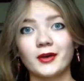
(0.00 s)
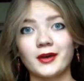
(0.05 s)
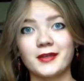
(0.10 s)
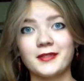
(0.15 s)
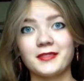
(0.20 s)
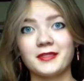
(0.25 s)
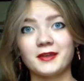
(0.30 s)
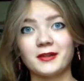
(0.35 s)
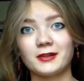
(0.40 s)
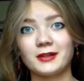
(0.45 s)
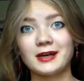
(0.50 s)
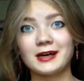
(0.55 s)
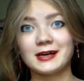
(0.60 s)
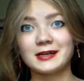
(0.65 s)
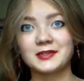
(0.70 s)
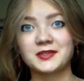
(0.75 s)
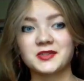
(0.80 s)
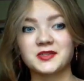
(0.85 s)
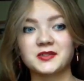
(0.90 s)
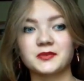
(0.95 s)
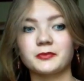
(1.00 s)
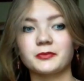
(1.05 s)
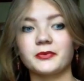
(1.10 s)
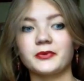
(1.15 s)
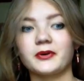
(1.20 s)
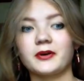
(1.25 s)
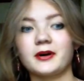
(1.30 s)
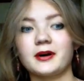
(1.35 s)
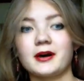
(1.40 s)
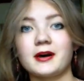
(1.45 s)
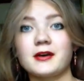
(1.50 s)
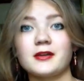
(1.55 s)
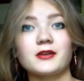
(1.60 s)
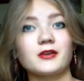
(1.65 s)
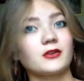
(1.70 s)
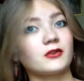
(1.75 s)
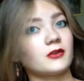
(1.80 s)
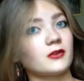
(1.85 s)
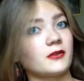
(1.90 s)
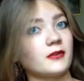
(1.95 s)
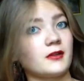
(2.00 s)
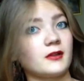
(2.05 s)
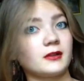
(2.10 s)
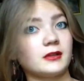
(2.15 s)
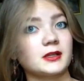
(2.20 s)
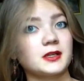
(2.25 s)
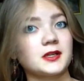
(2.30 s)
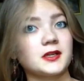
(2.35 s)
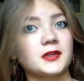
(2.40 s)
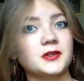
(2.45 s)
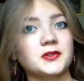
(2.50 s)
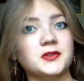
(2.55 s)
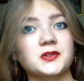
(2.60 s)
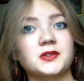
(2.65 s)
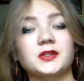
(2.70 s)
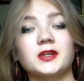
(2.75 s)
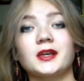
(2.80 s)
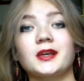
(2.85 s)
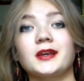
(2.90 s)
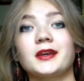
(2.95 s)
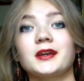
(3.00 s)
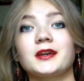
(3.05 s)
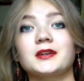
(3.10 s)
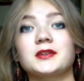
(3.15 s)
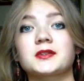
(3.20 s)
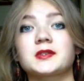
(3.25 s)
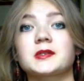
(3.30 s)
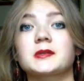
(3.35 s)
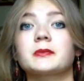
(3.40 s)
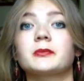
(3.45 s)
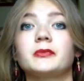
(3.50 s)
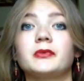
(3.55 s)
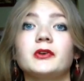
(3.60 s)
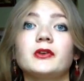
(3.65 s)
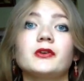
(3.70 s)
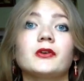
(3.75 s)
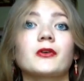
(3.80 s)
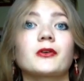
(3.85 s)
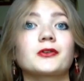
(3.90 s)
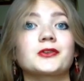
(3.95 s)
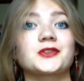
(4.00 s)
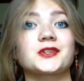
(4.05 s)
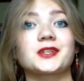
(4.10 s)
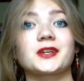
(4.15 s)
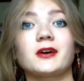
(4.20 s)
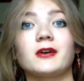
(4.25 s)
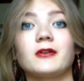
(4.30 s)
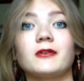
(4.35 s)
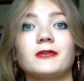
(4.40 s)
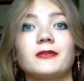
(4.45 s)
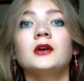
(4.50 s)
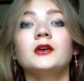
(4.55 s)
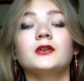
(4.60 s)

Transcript: and the last but not the least is be yourself